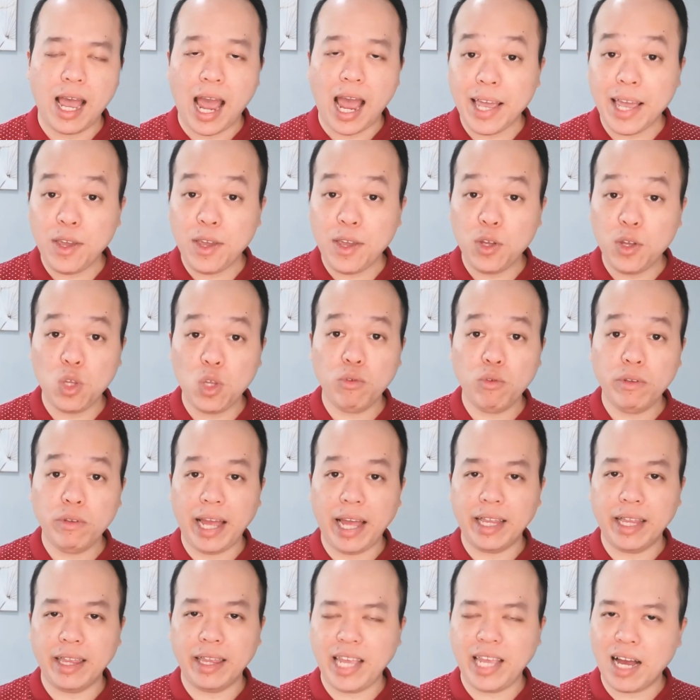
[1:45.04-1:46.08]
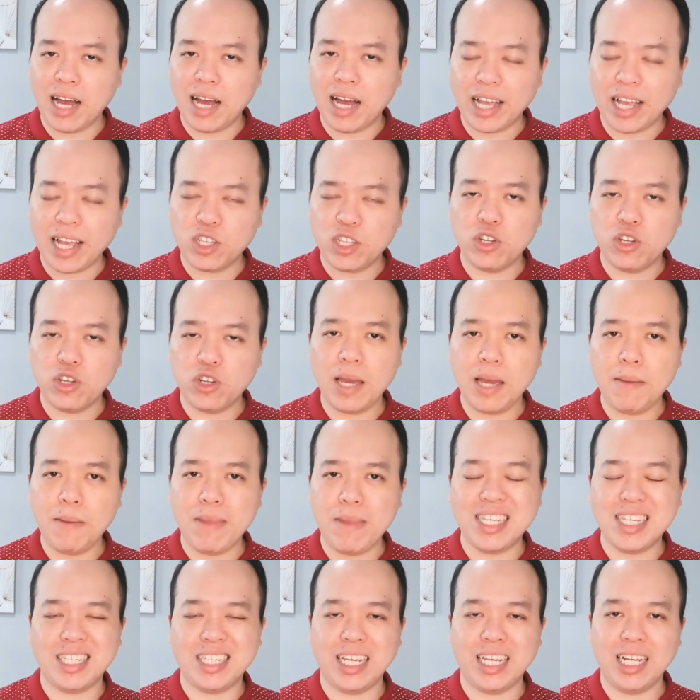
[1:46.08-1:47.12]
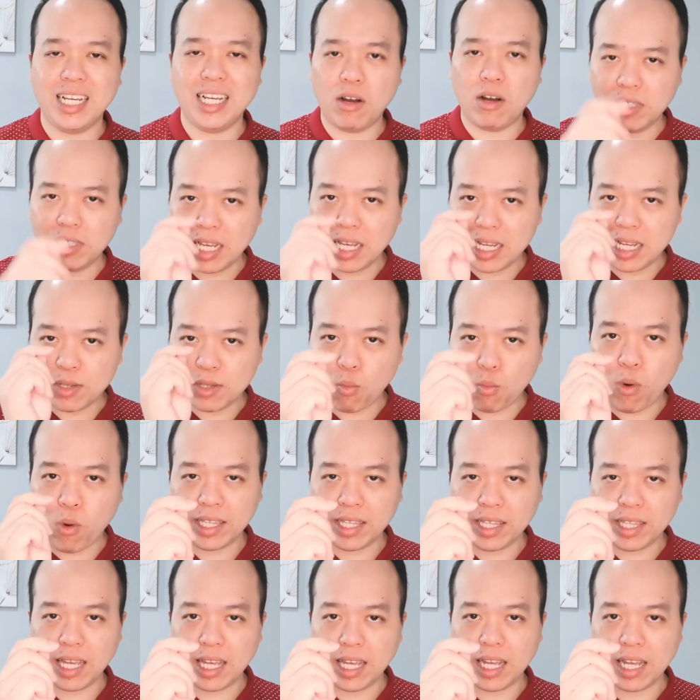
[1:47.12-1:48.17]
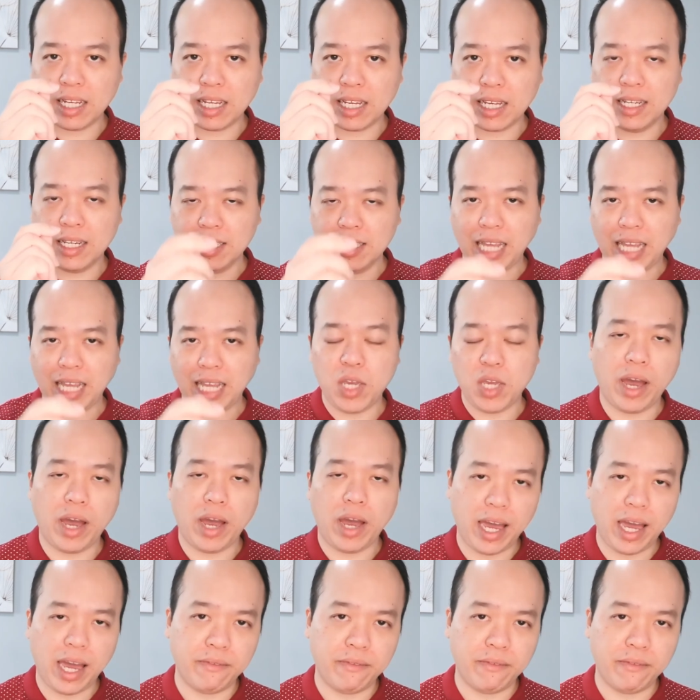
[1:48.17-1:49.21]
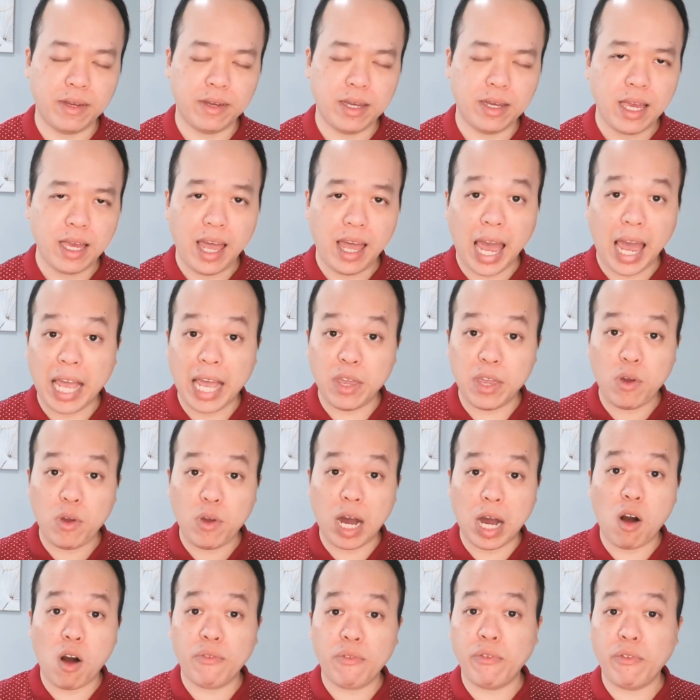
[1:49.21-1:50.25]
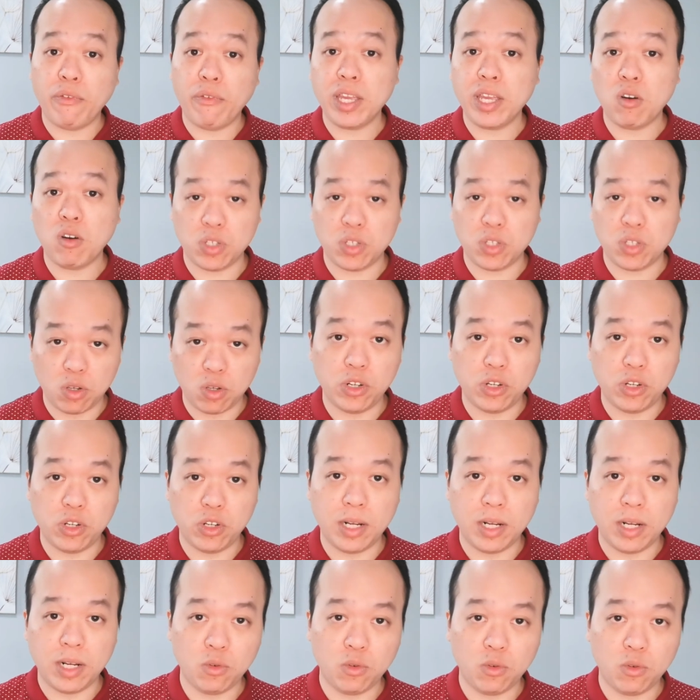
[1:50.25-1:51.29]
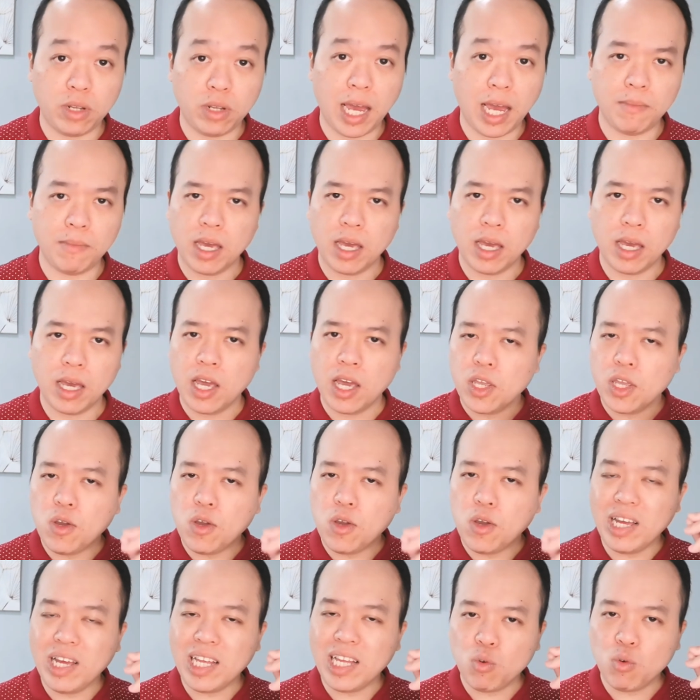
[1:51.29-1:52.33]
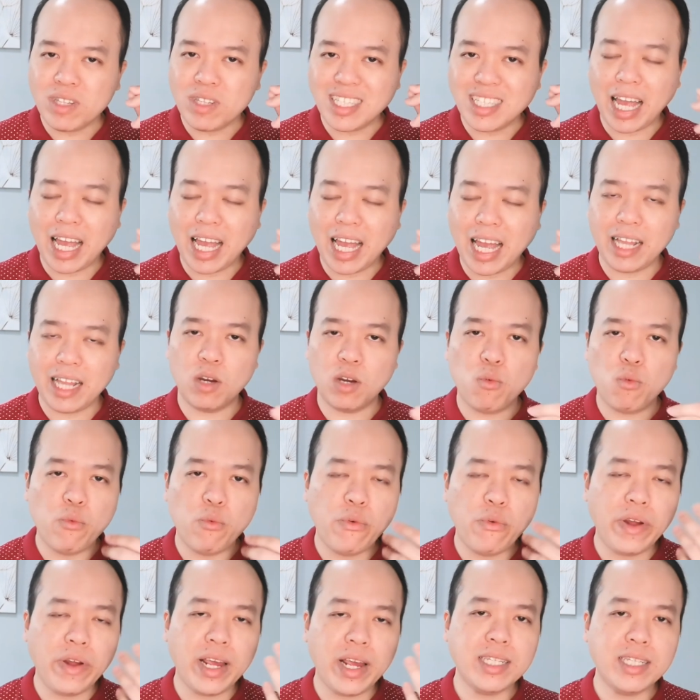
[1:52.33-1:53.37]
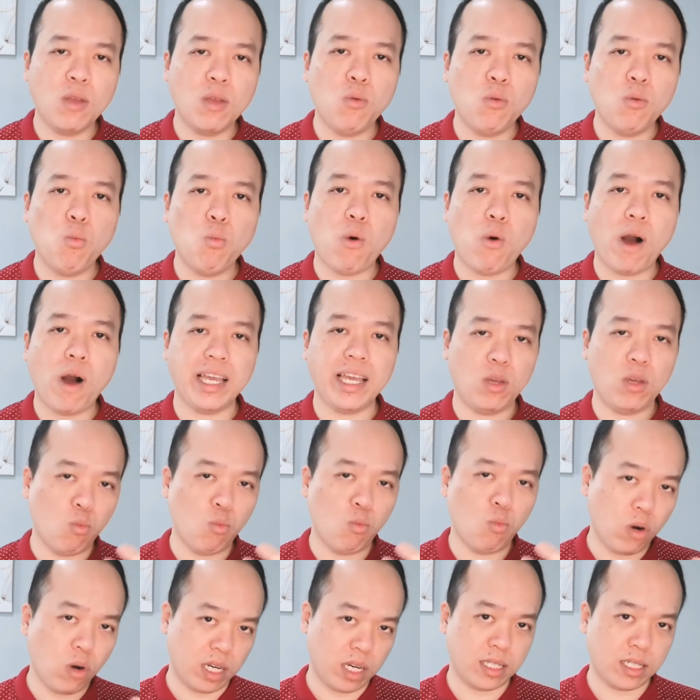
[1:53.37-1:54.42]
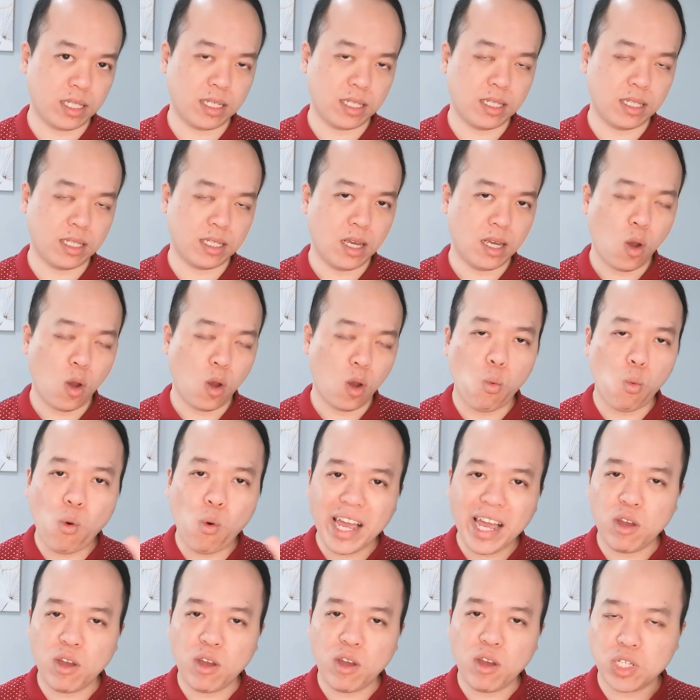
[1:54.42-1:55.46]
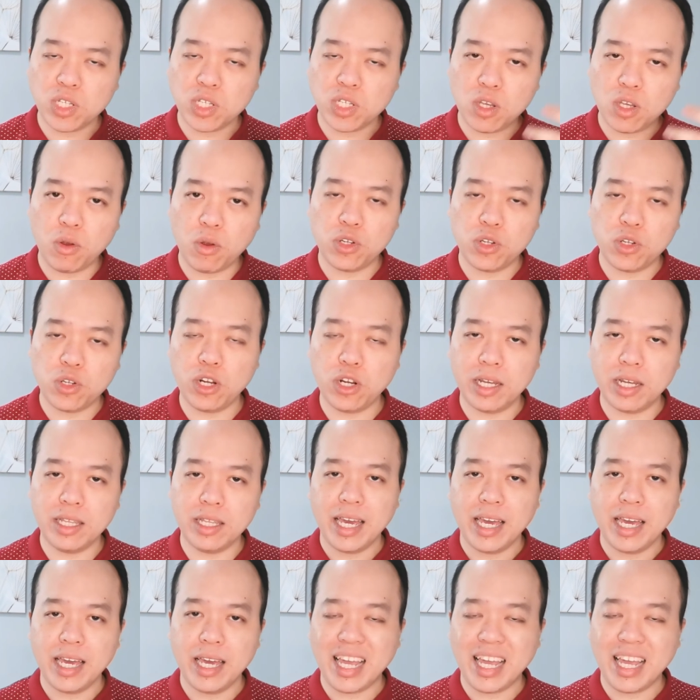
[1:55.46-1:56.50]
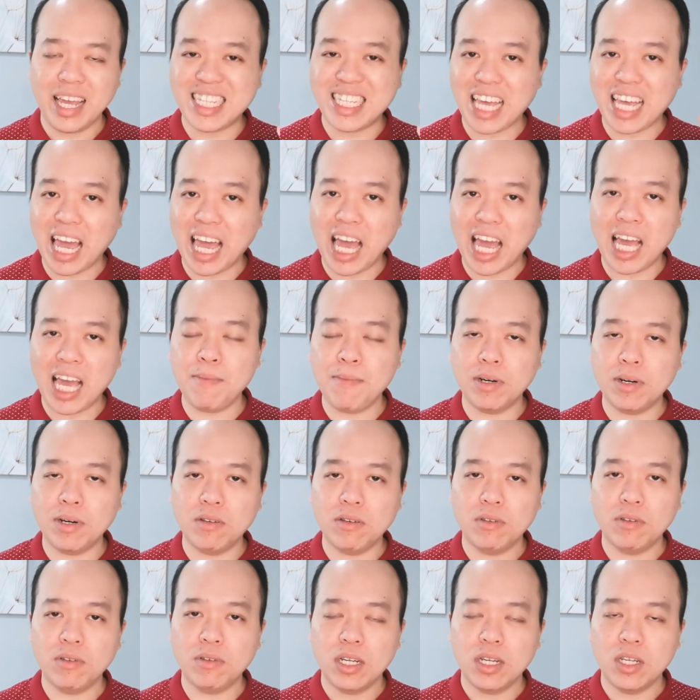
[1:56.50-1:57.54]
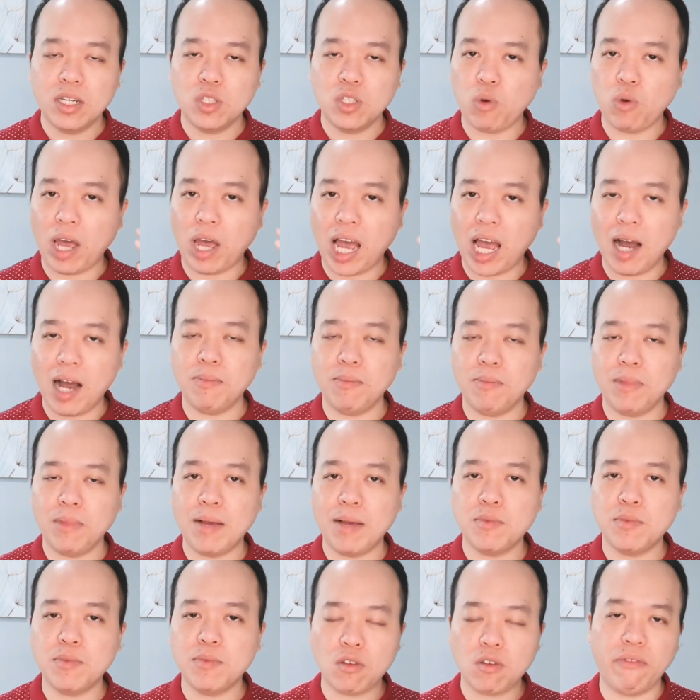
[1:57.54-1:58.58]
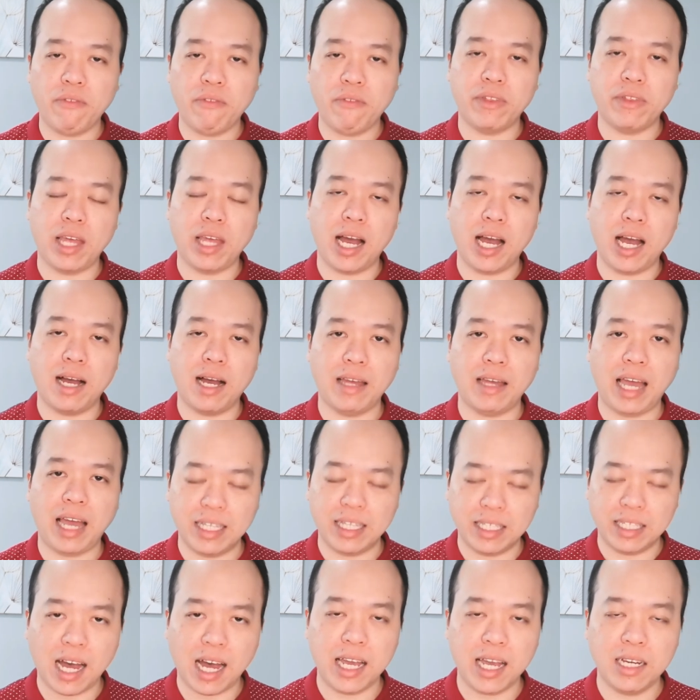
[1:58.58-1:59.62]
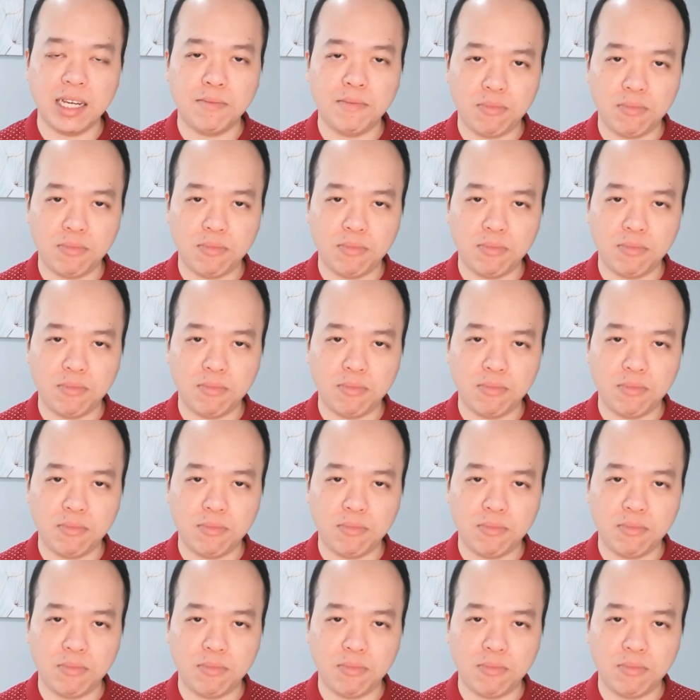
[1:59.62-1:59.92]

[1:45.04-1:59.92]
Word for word: and you know that they are actually missing out this one thing that you have, and you are offering your solution to them. You need to state the reason why it works, why your solution is able to help them solve their entire